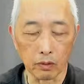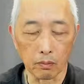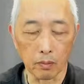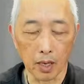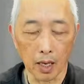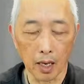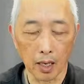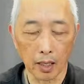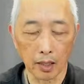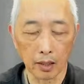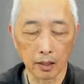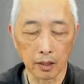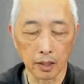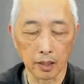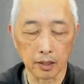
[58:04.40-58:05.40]
mind
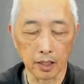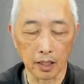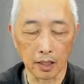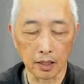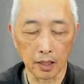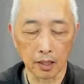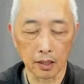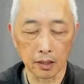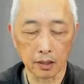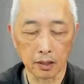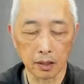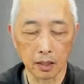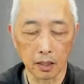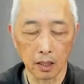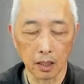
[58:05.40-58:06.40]
is at ease,
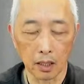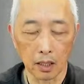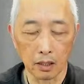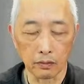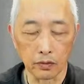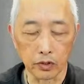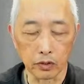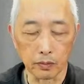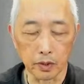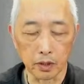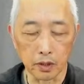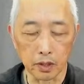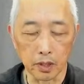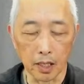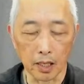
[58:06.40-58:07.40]
which
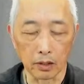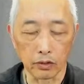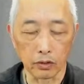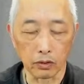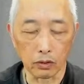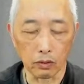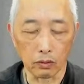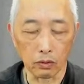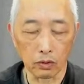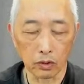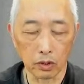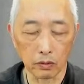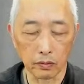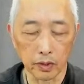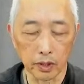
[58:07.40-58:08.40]
means that you're no longer
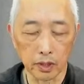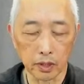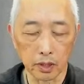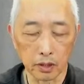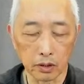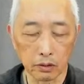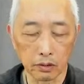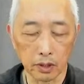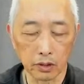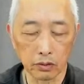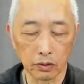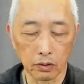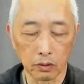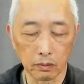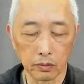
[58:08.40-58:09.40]
releasing stress
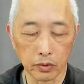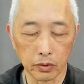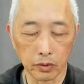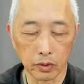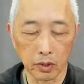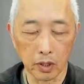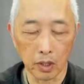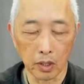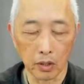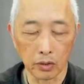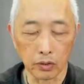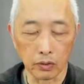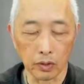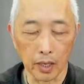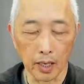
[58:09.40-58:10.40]
hormone.
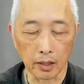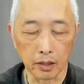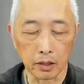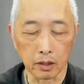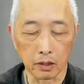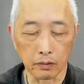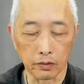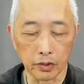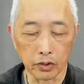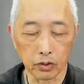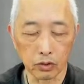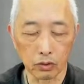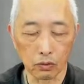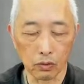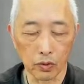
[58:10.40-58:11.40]
You are actually
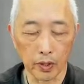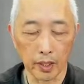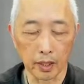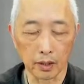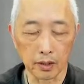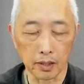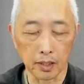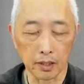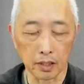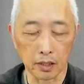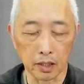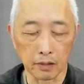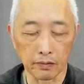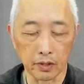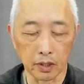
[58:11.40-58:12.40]
restoring
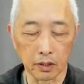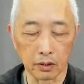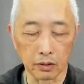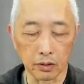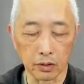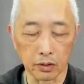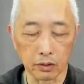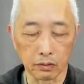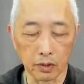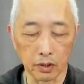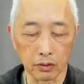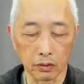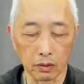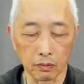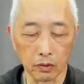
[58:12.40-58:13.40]
sensitivity to the stress
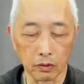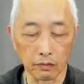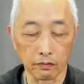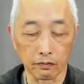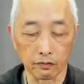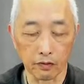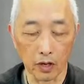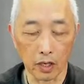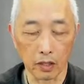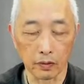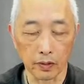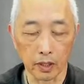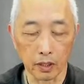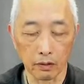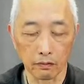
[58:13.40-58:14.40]
hormone.
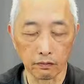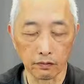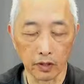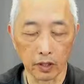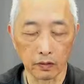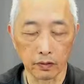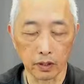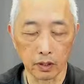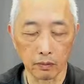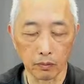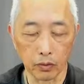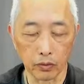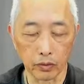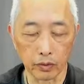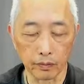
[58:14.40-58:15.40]
Very, very
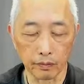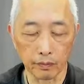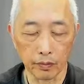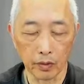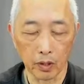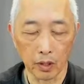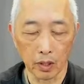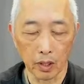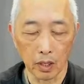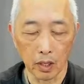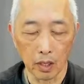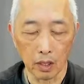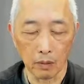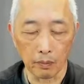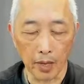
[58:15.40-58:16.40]
important.
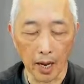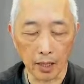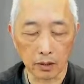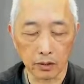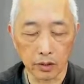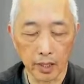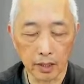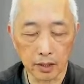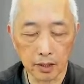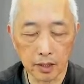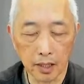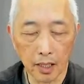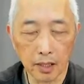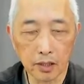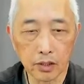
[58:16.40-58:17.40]
Back to the
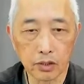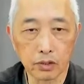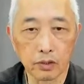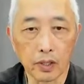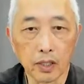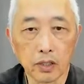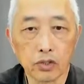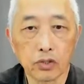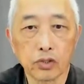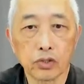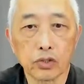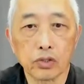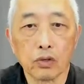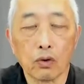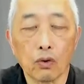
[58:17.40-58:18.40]
exercise,
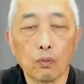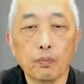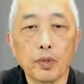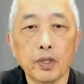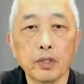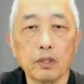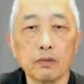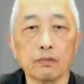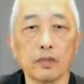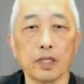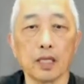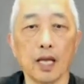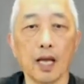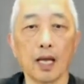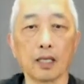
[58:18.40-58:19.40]
stretch, open,
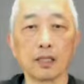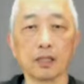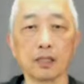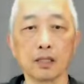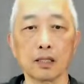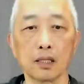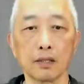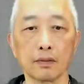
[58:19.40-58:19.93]
relax.